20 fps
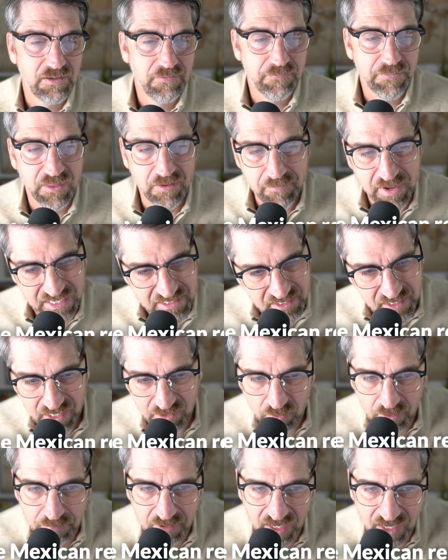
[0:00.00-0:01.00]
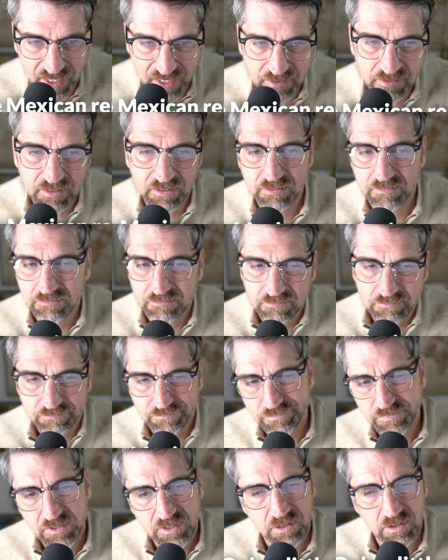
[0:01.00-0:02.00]
The Mexican replied,
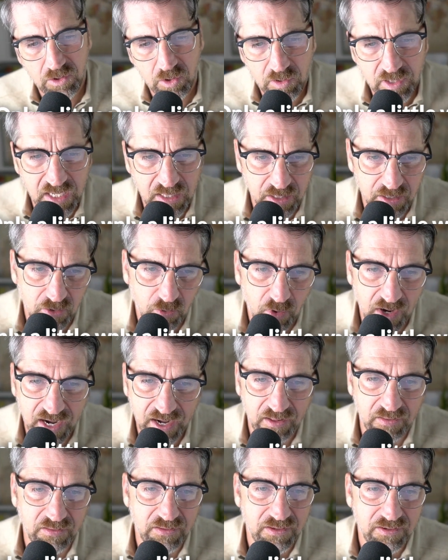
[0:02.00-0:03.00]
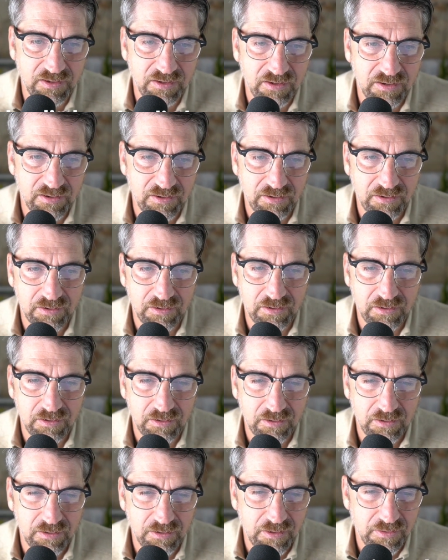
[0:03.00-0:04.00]
"Only a little while."
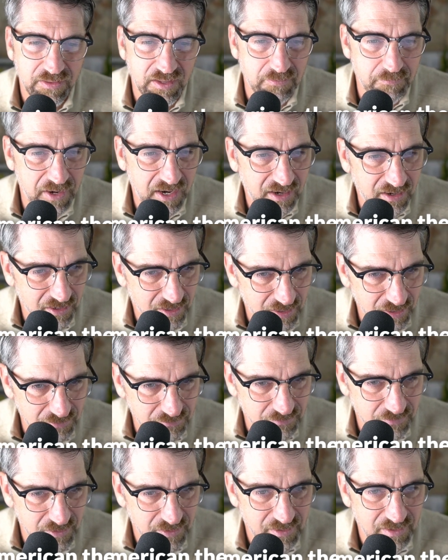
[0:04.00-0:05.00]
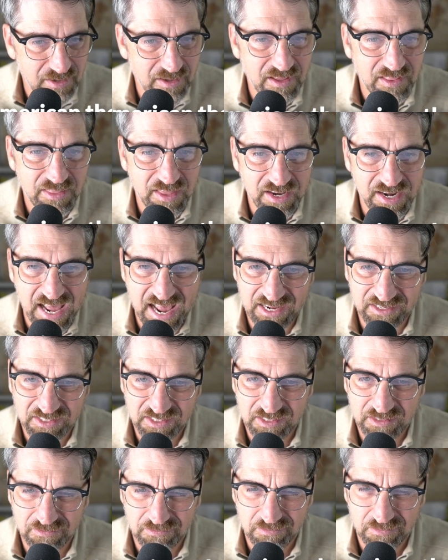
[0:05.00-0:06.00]
The American then
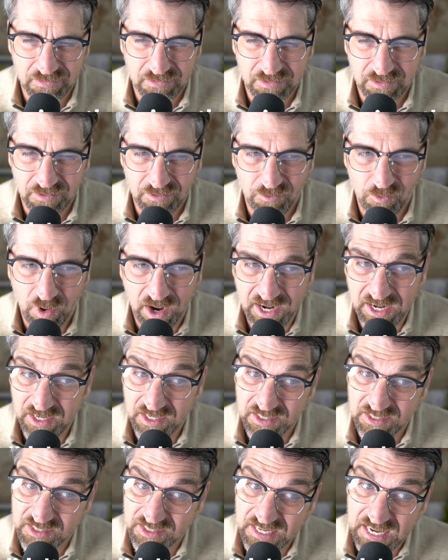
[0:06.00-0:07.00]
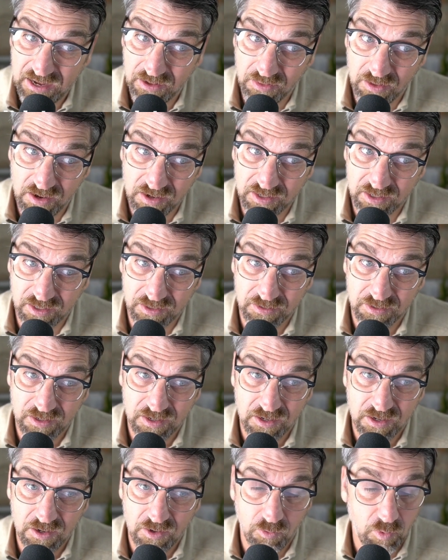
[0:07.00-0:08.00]
asked why he didn't stay out longer.
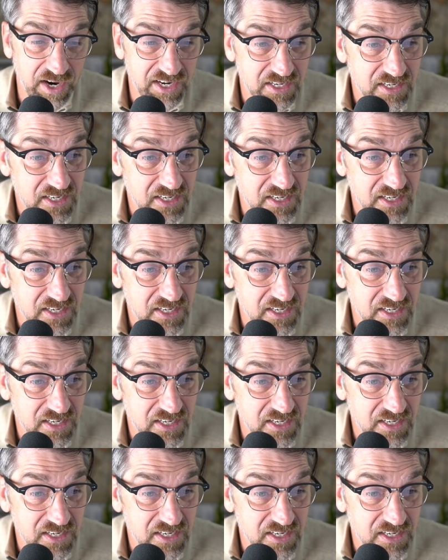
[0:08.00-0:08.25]
Why didn't